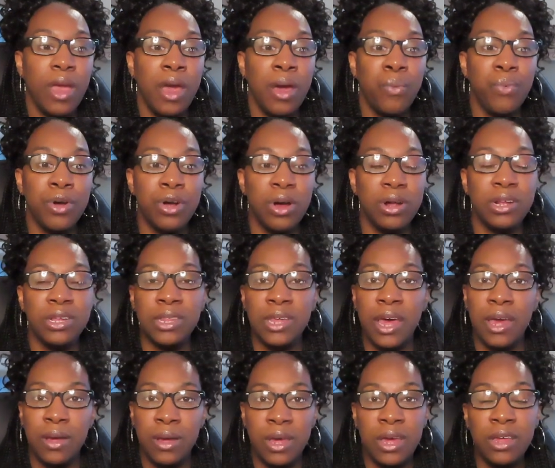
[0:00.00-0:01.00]

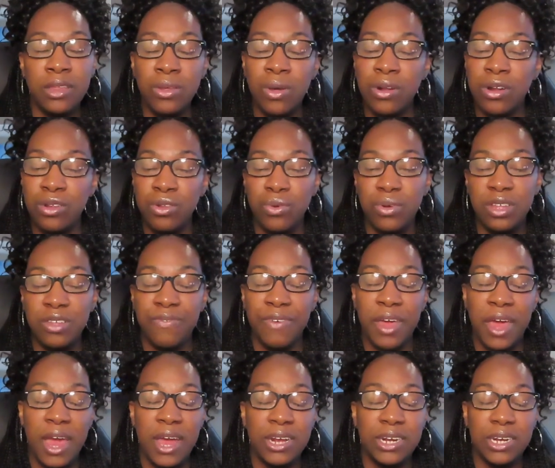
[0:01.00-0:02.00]
he's going to do his
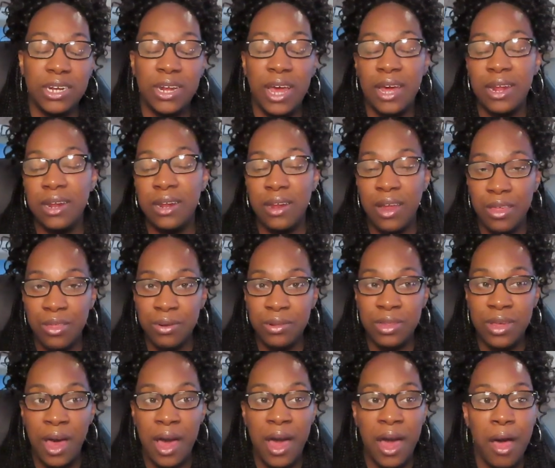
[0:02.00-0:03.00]
vacation at another
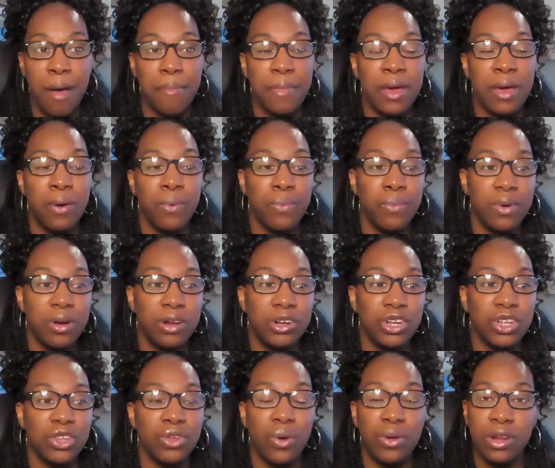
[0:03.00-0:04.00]
time, and we're
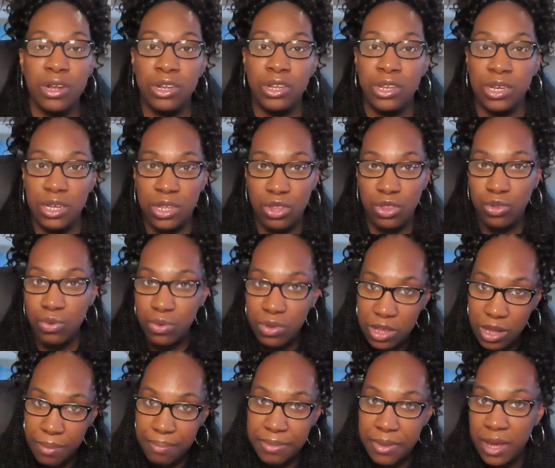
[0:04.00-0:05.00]
just going to just do
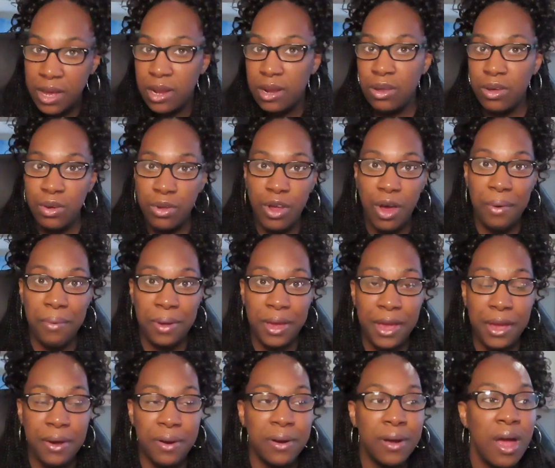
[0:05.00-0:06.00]
something, you know,
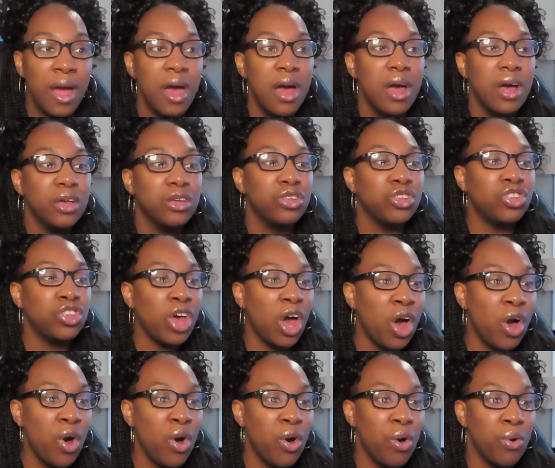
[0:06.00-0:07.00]
here.
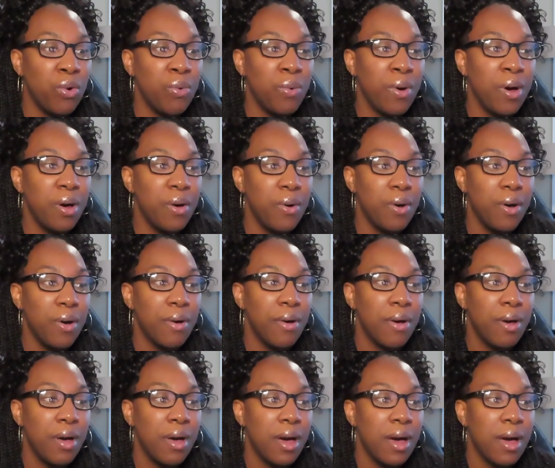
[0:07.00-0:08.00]
So,
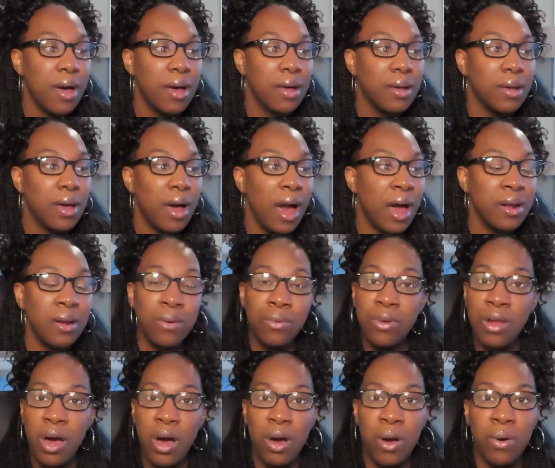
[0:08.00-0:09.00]
I don't
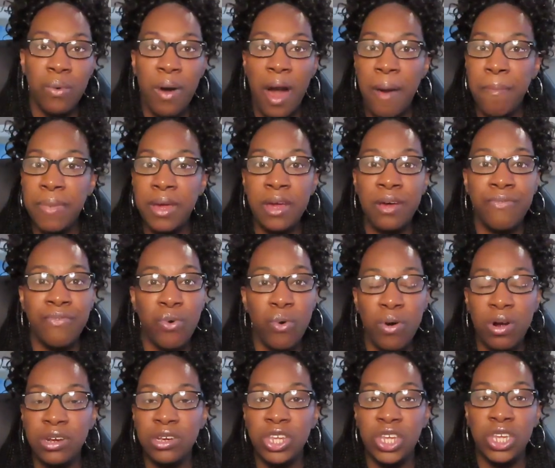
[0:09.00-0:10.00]
know. I mean, of
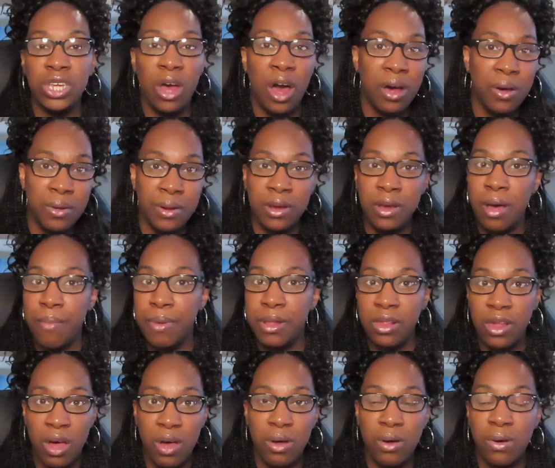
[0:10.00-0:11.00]
course, y'all gonna come
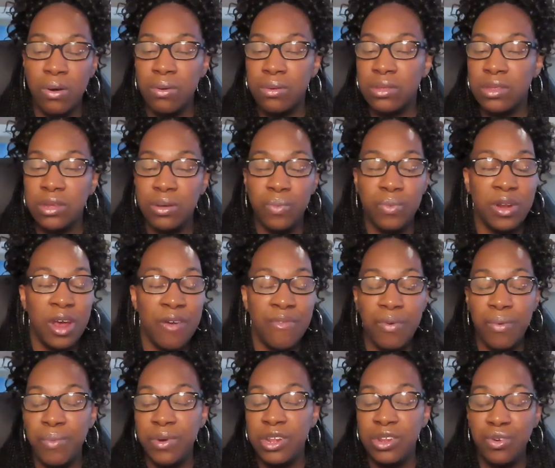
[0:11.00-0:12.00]
along to
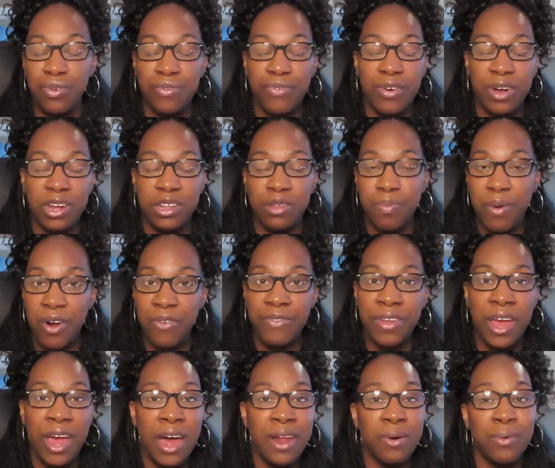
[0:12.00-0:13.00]
whatever we do for his
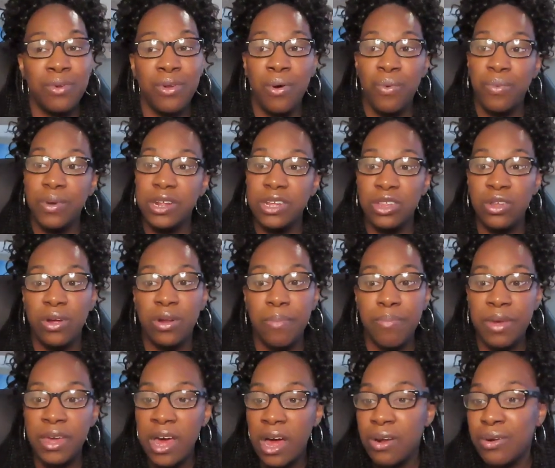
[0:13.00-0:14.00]
birthday. I don't know what it's gonna
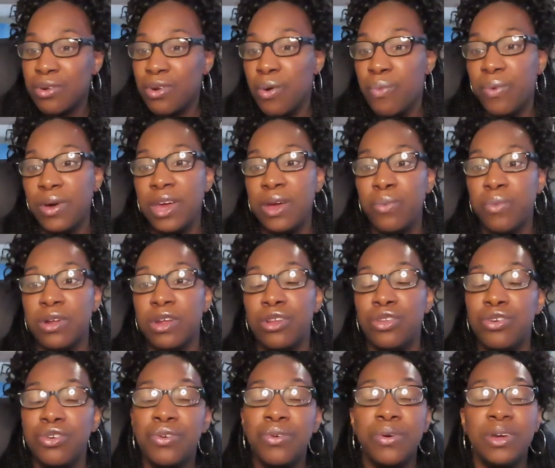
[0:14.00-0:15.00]
be. I don't know what he wanna
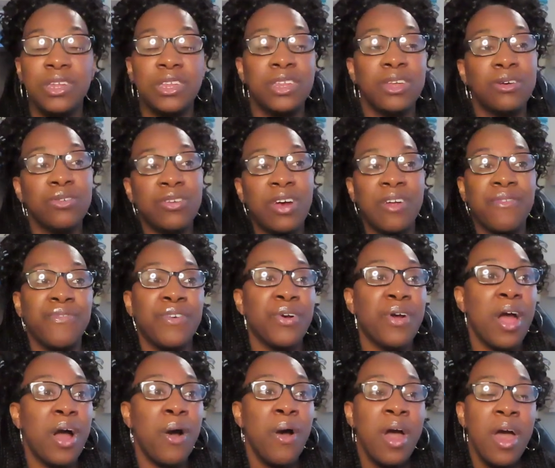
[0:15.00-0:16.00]
do. He's still trying to figure
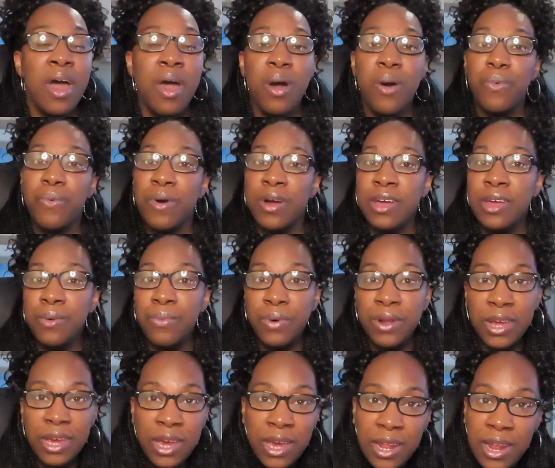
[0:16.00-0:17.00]
out where he
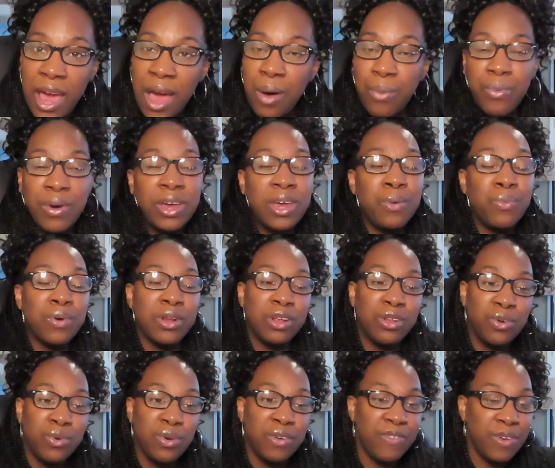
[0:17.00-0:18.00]
wanna eat at, what he wanna
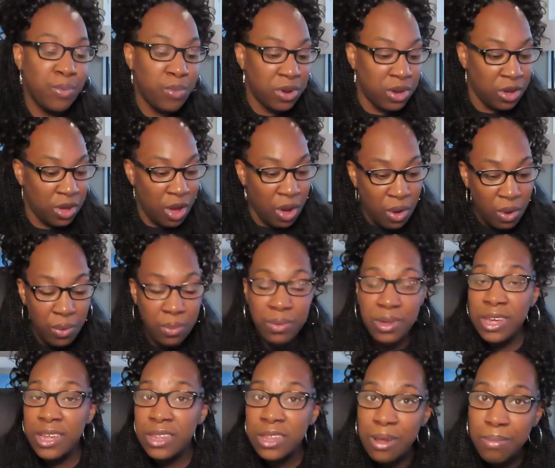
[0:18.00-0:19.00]
do, if he wanna go
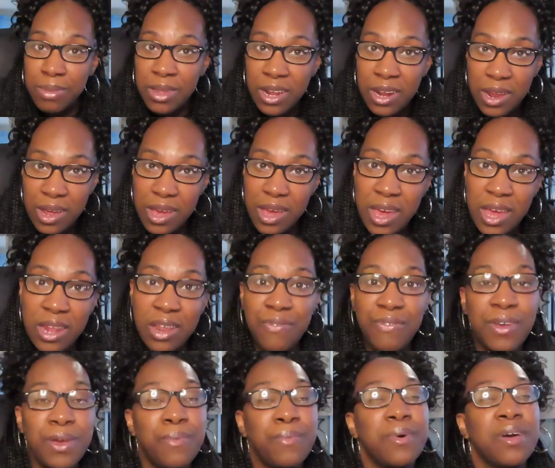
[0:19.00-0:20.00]
get something to eat, if
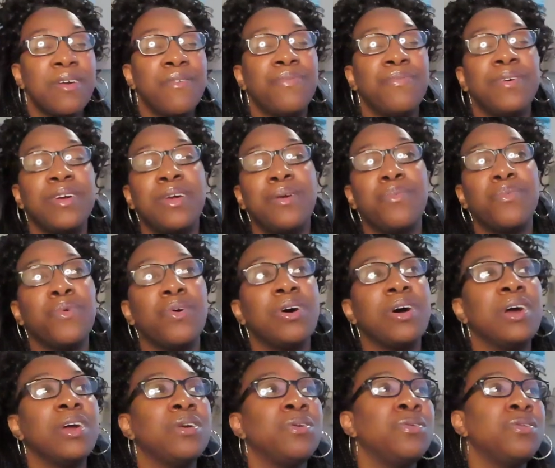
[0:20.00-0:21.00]
he
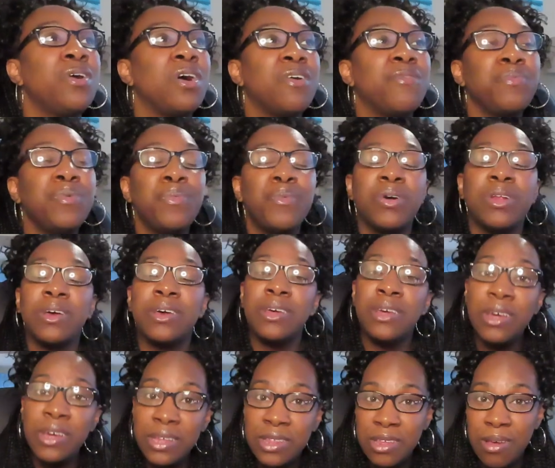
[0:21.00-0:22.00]
want, you know, if we wanna
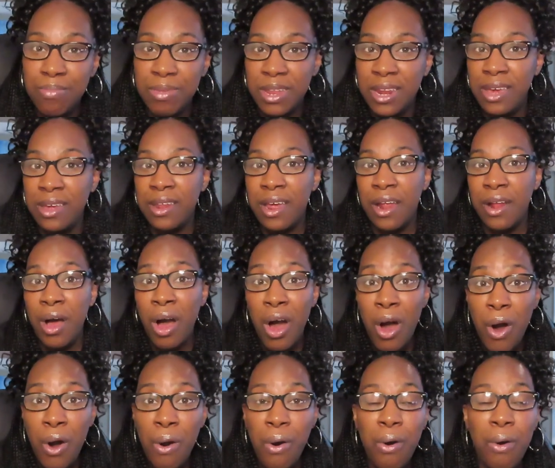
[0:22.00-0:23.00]
cook something to eat at
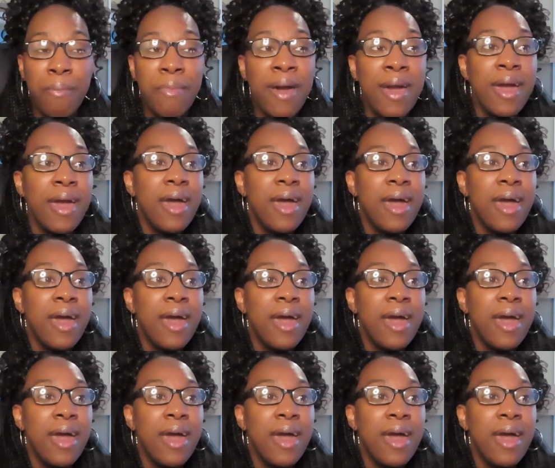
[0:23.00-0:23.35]
home.